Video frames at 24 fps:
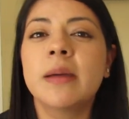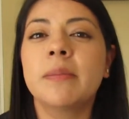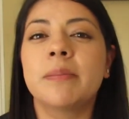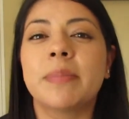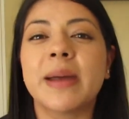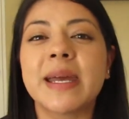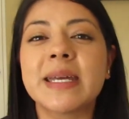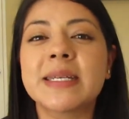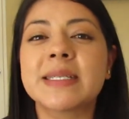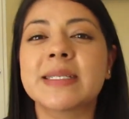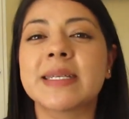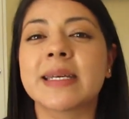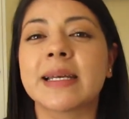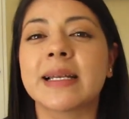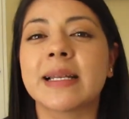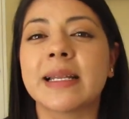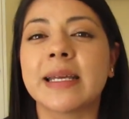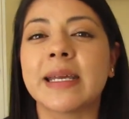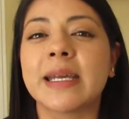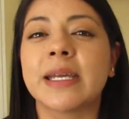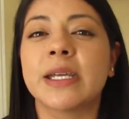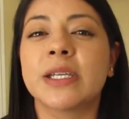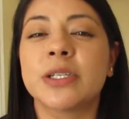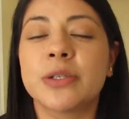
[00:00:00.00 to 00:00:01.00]

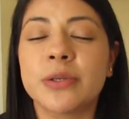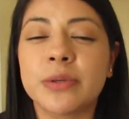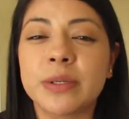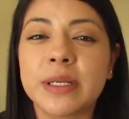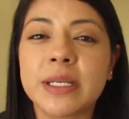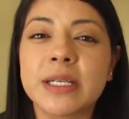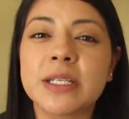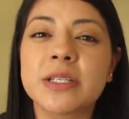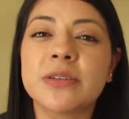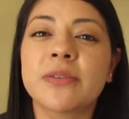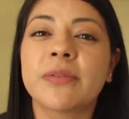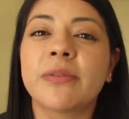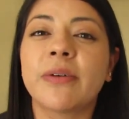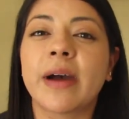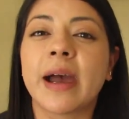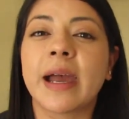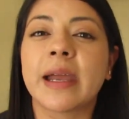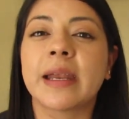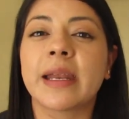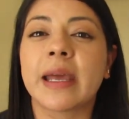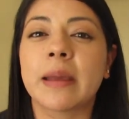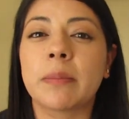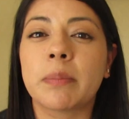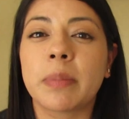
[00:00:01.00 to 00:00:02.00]
Basically, you need to
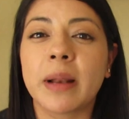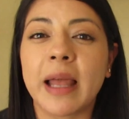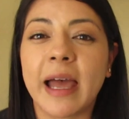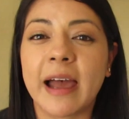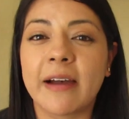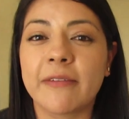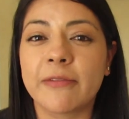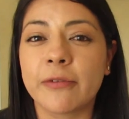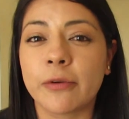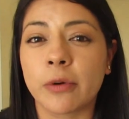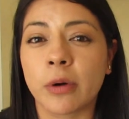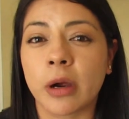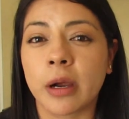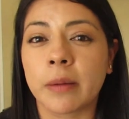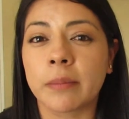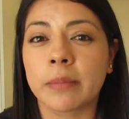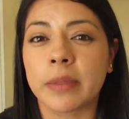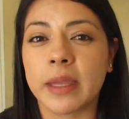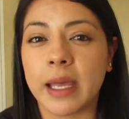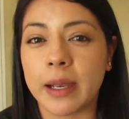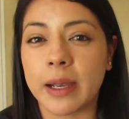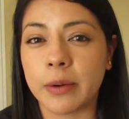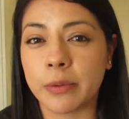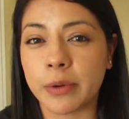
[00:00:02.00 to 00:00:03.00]
find a
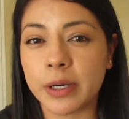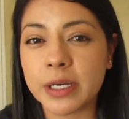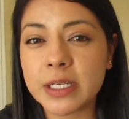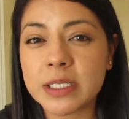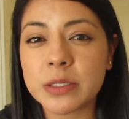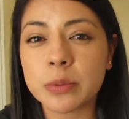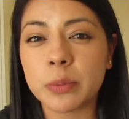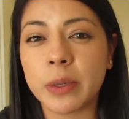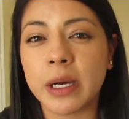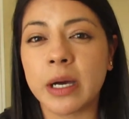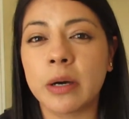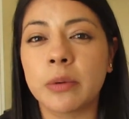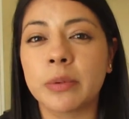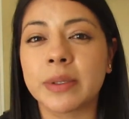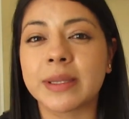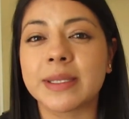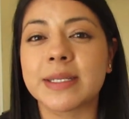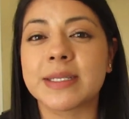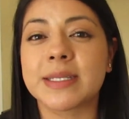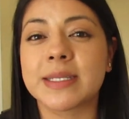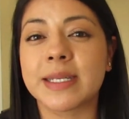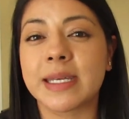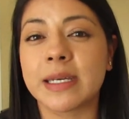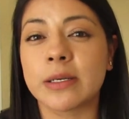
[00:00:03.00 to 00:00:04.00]
platform that works well with the
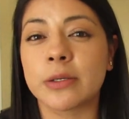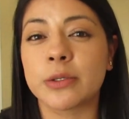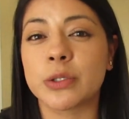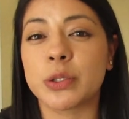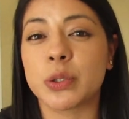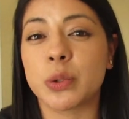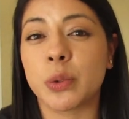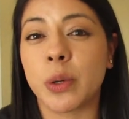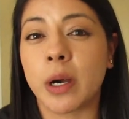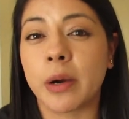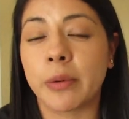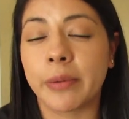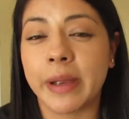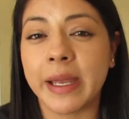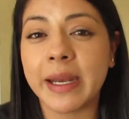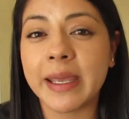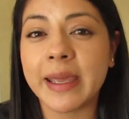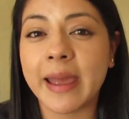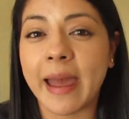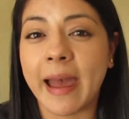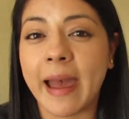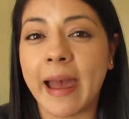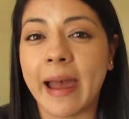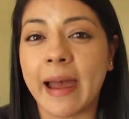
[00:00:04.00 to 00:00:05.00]
skills you already
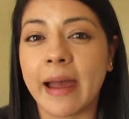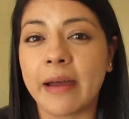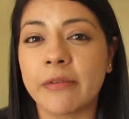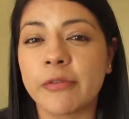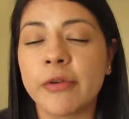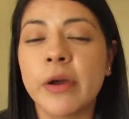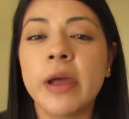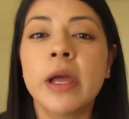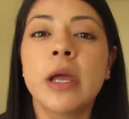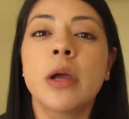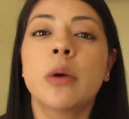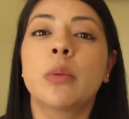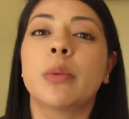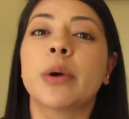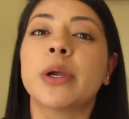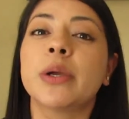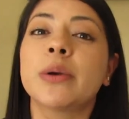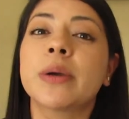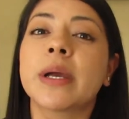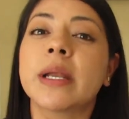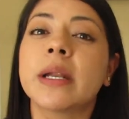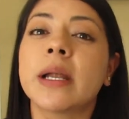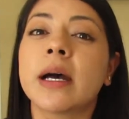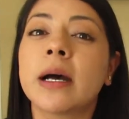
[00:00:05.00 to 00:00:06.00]
have, where you
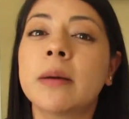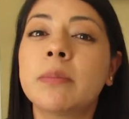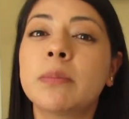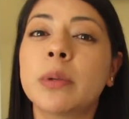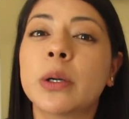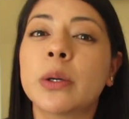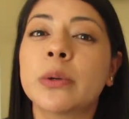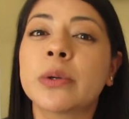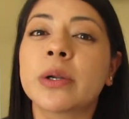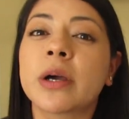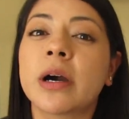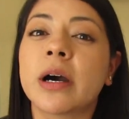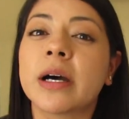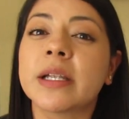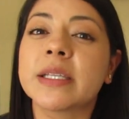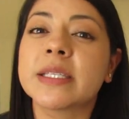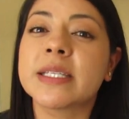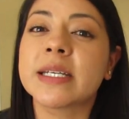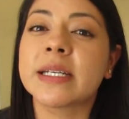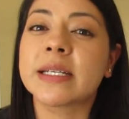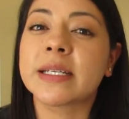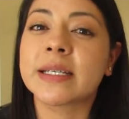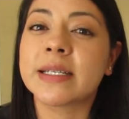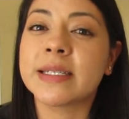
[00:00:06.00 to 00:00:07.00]
can upload
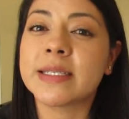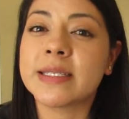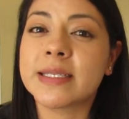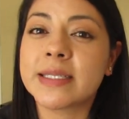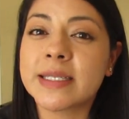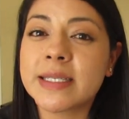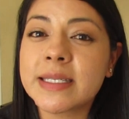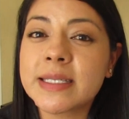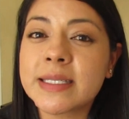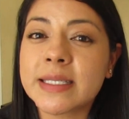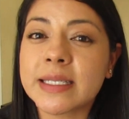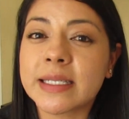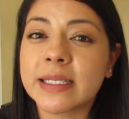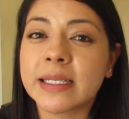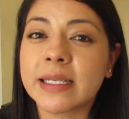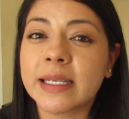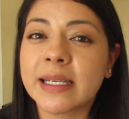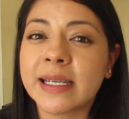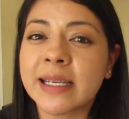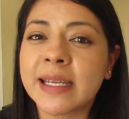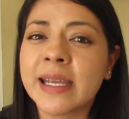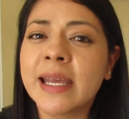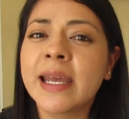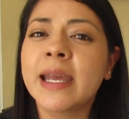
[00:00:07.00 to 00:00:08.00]
content
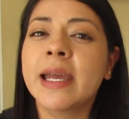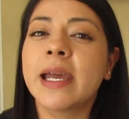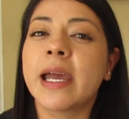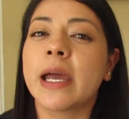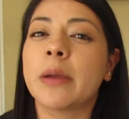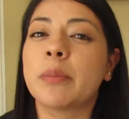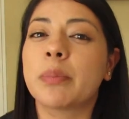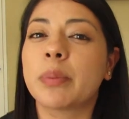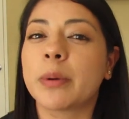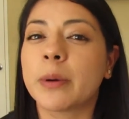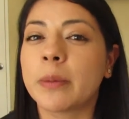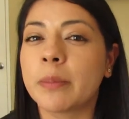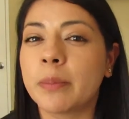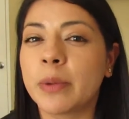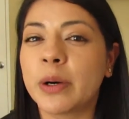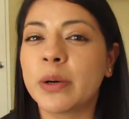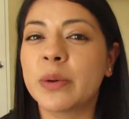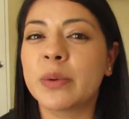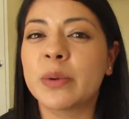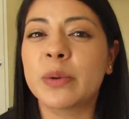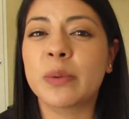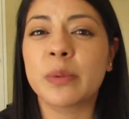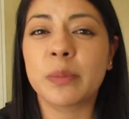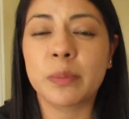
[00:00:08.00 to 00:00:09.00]
consistently and
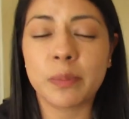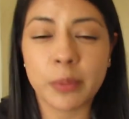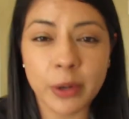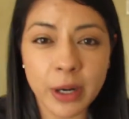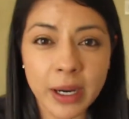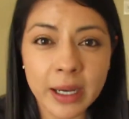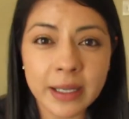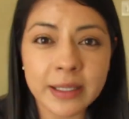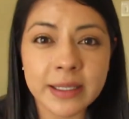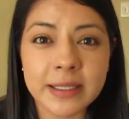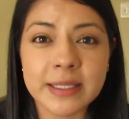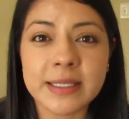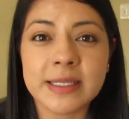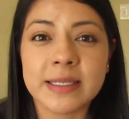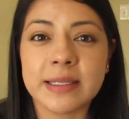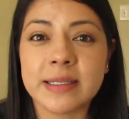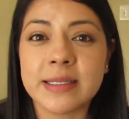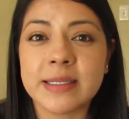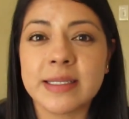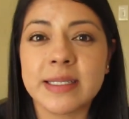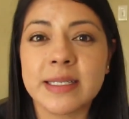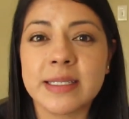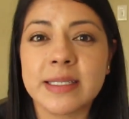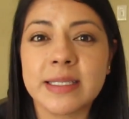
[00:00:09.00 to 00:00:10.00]
promote products
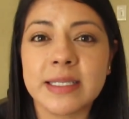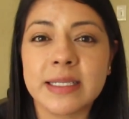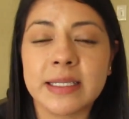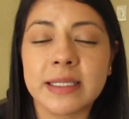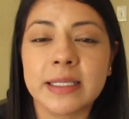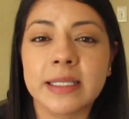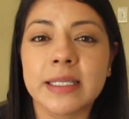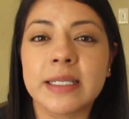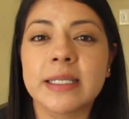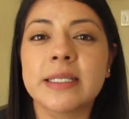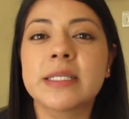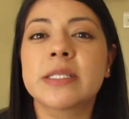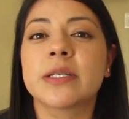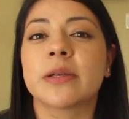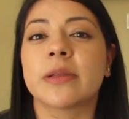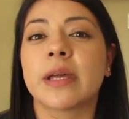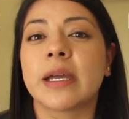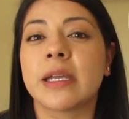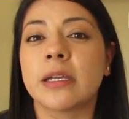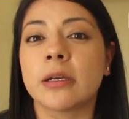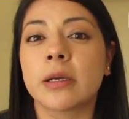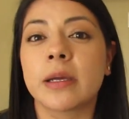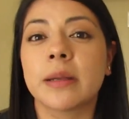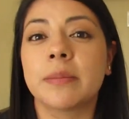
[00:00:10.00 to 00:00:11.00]
consistently so
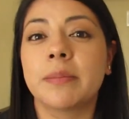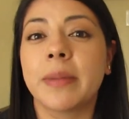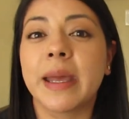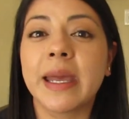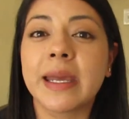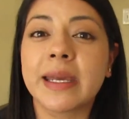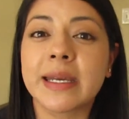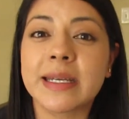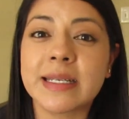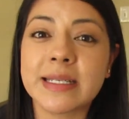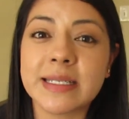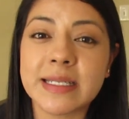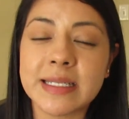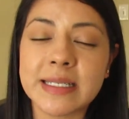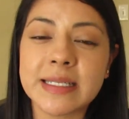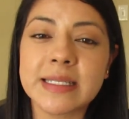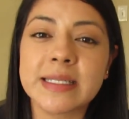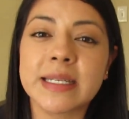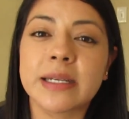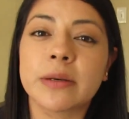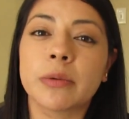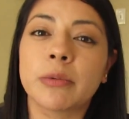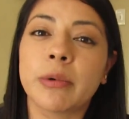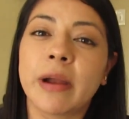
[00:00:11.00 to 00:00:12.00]
that you can make a
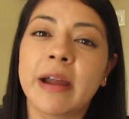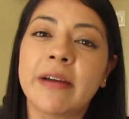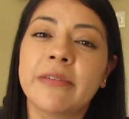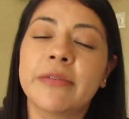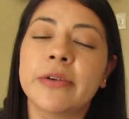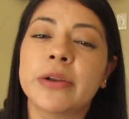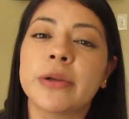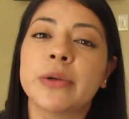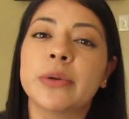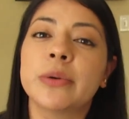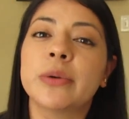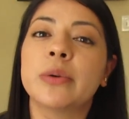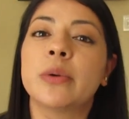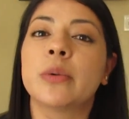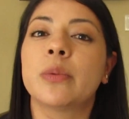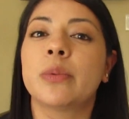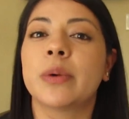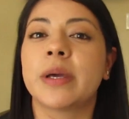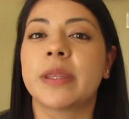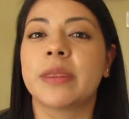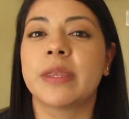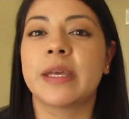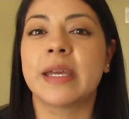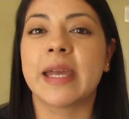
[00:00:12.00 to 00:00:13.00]
decent revenue
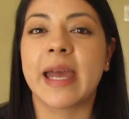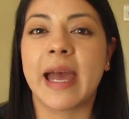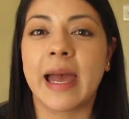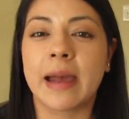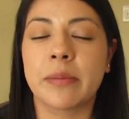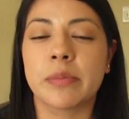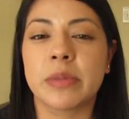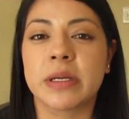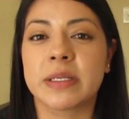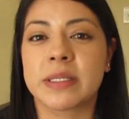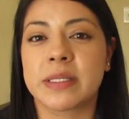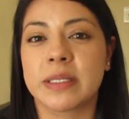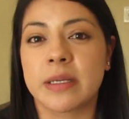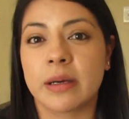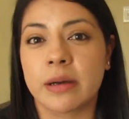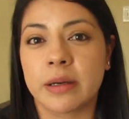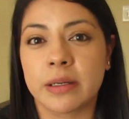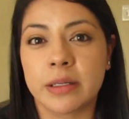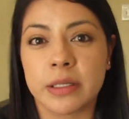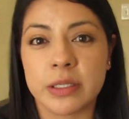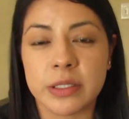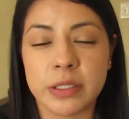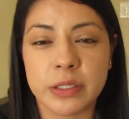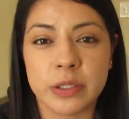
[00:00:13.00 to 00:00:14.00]
with the
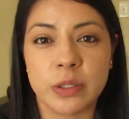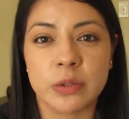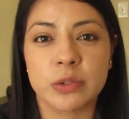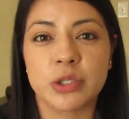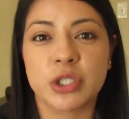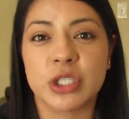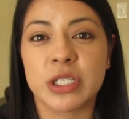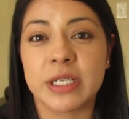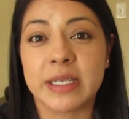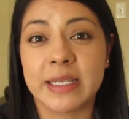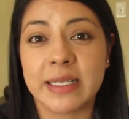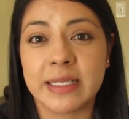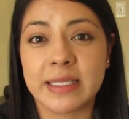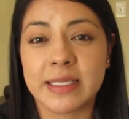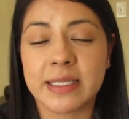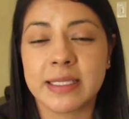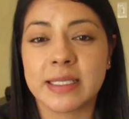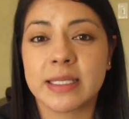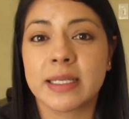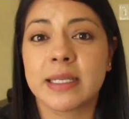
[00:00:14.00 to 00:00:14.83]
Amazon Associates